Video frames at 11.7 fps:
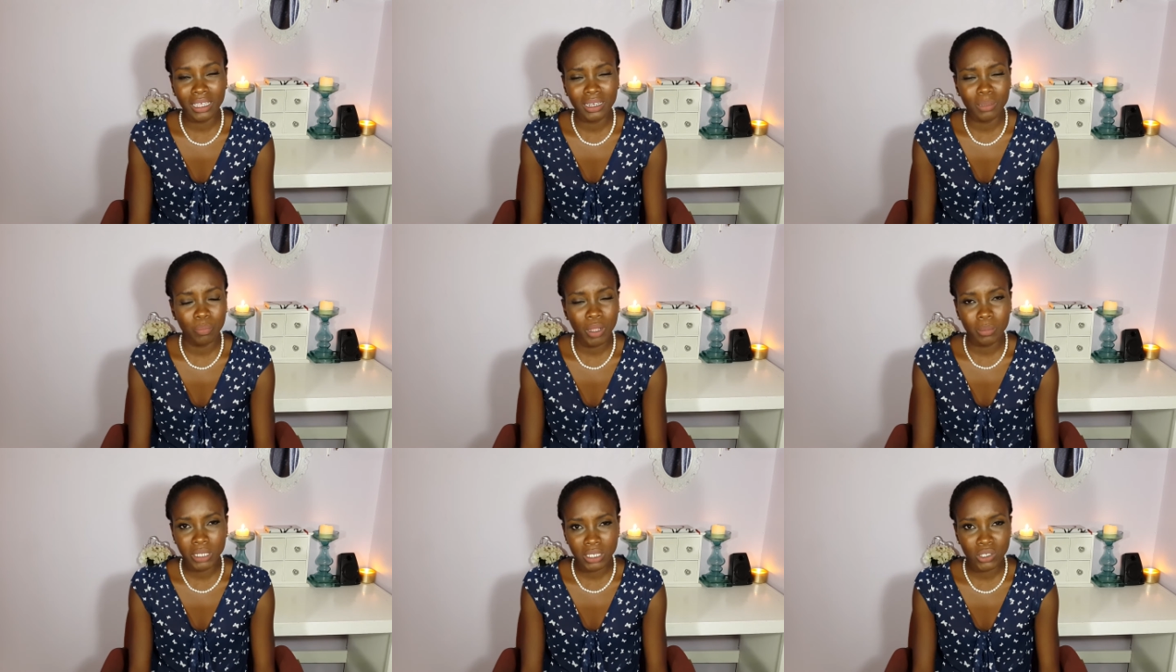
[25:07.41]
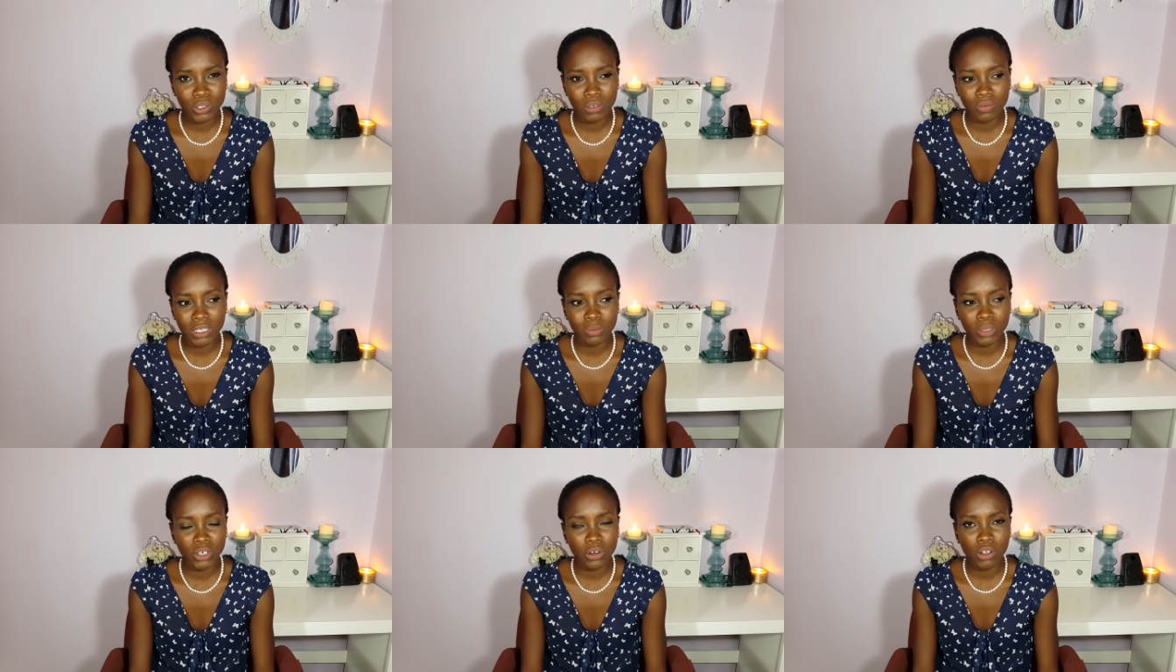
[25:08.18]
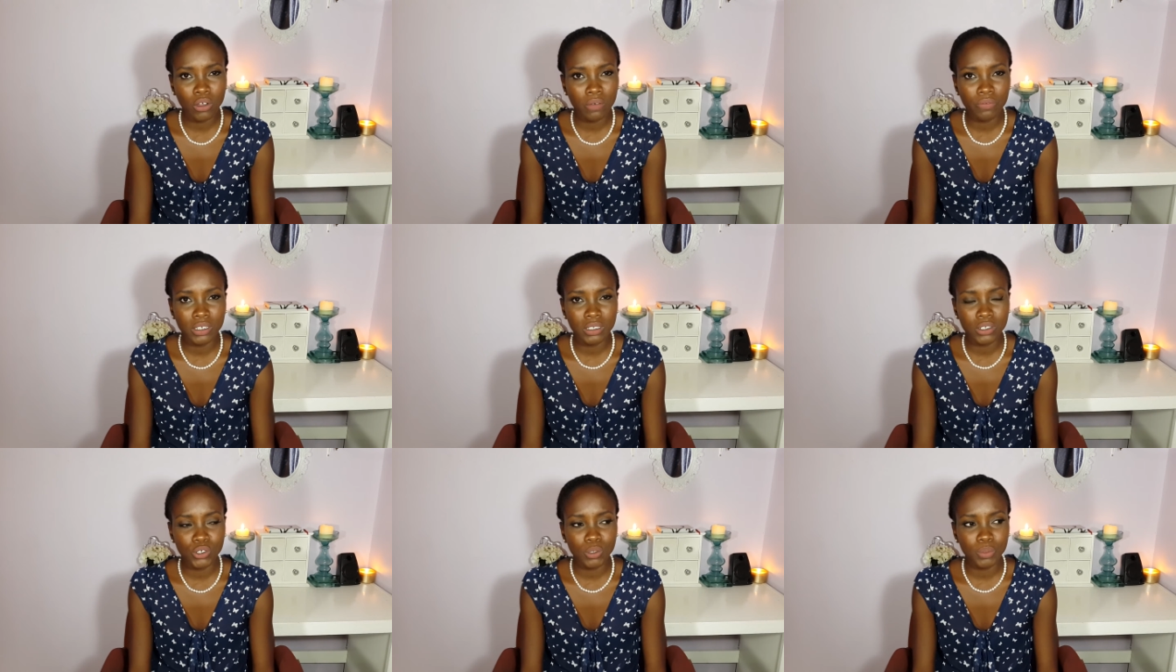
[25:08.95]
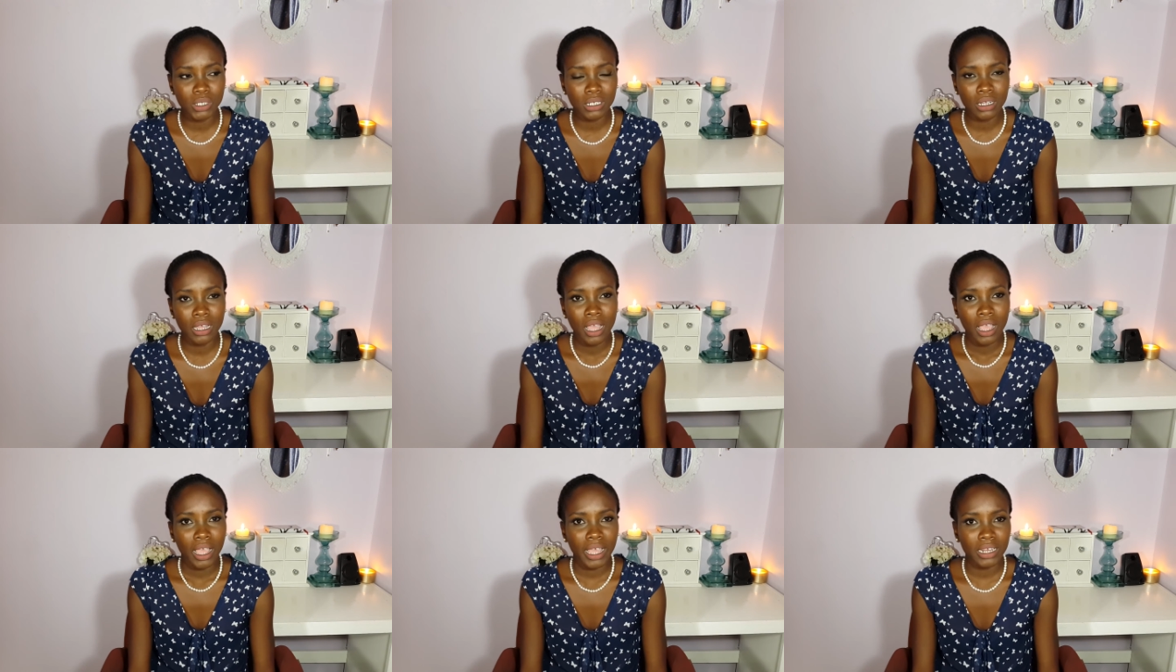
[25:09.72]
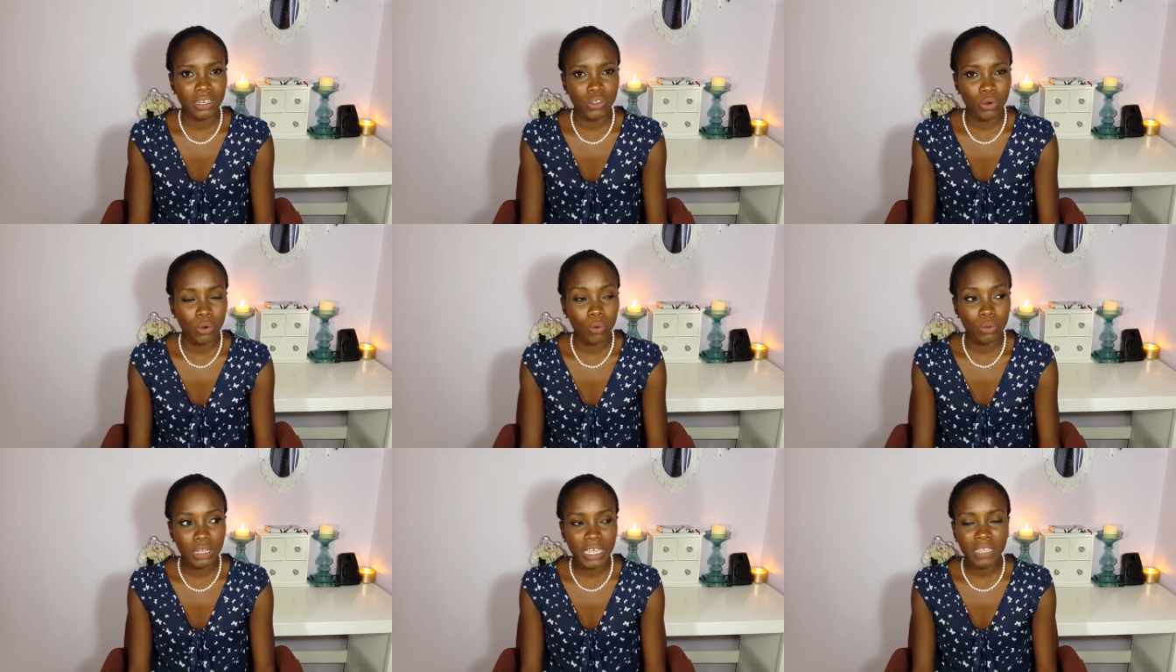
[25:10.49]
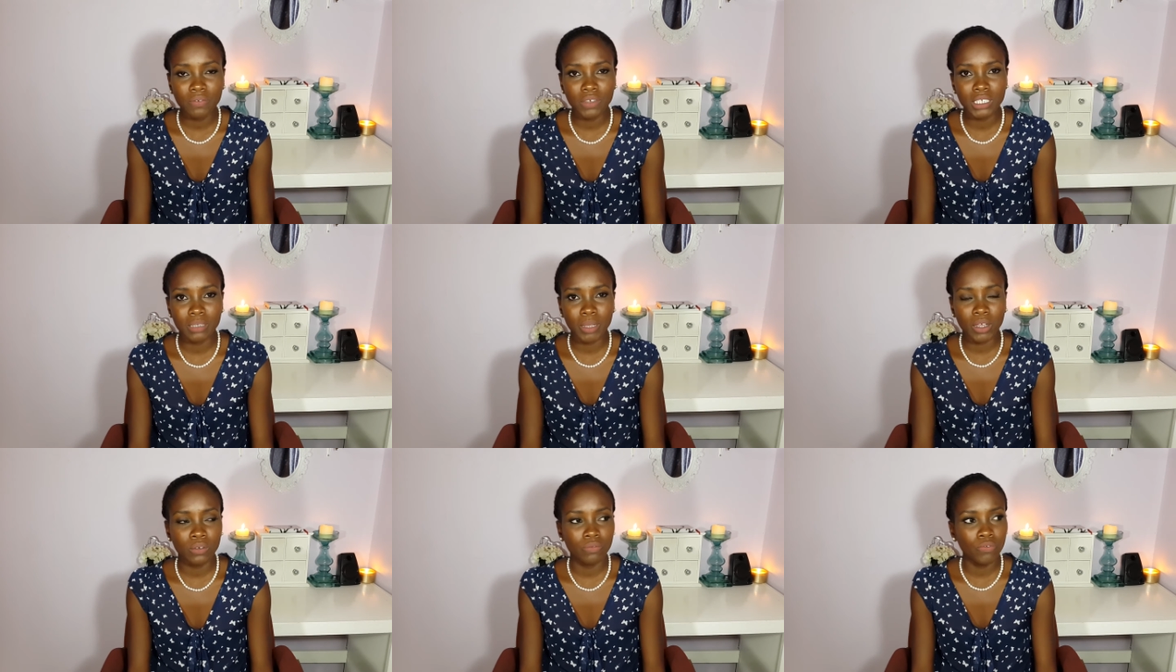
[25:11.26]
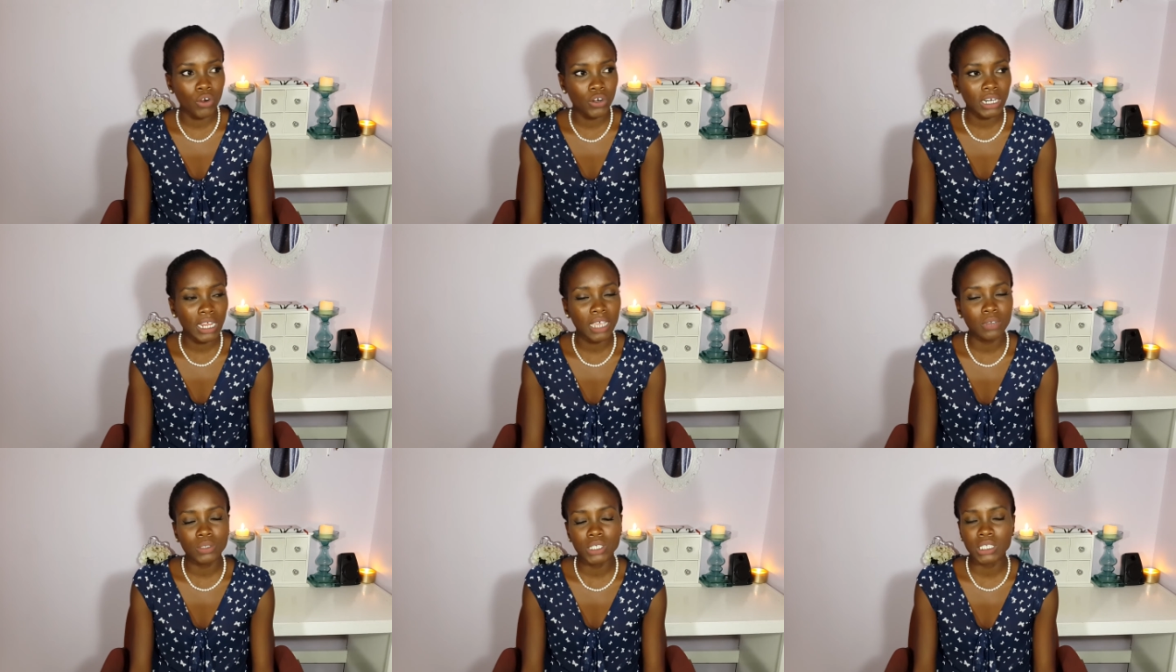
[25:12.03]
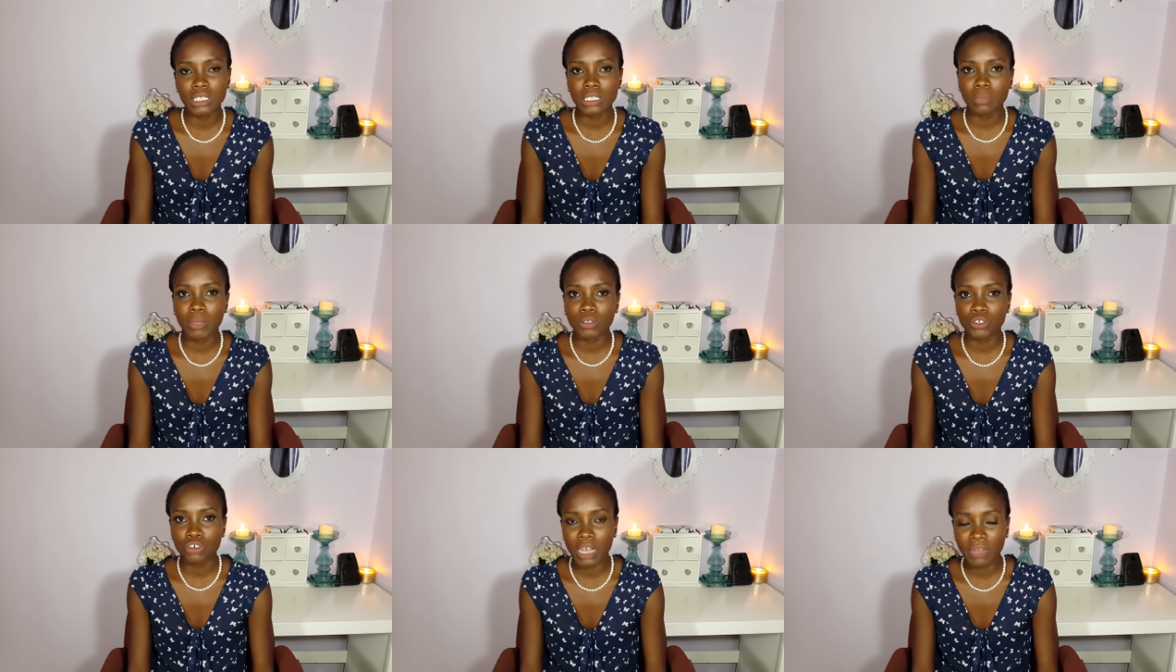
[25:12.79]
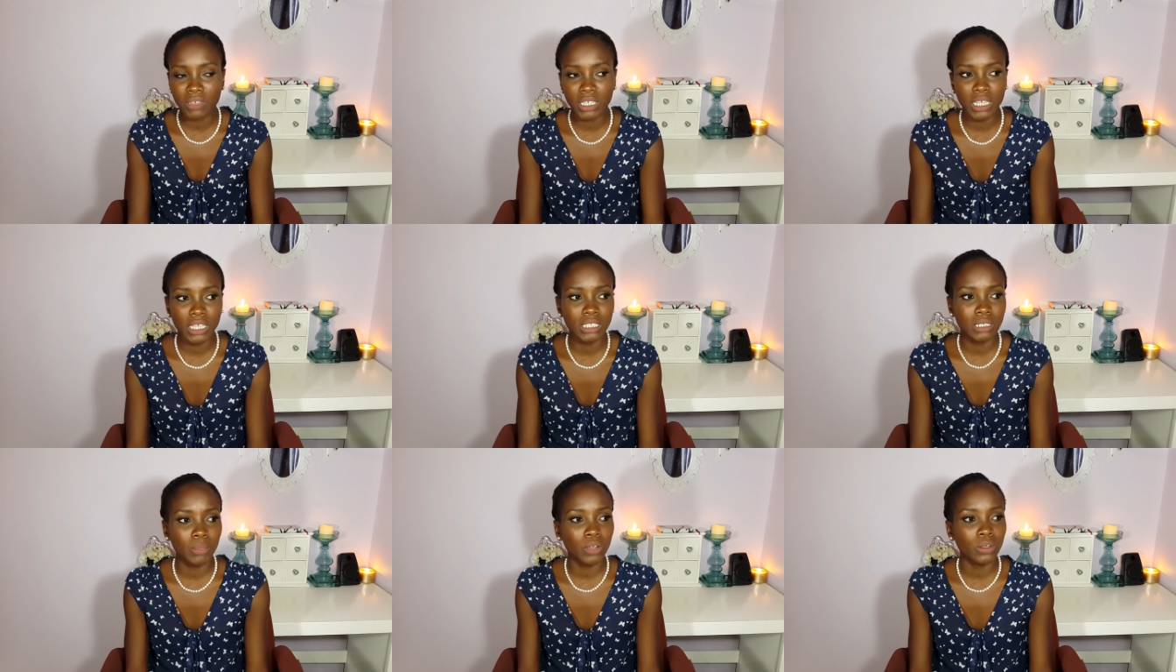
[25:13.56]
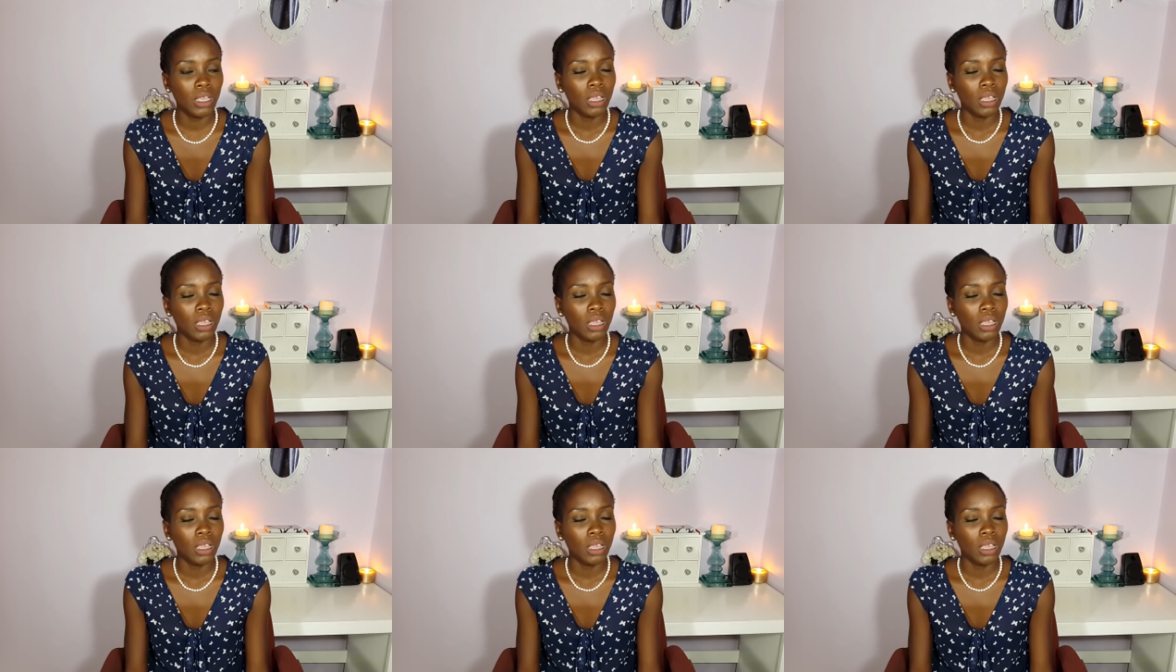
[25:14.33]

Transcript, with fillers: In the public service, when you're a conference interpreter and your whole life is about foreign languages, it's about traveling, it's about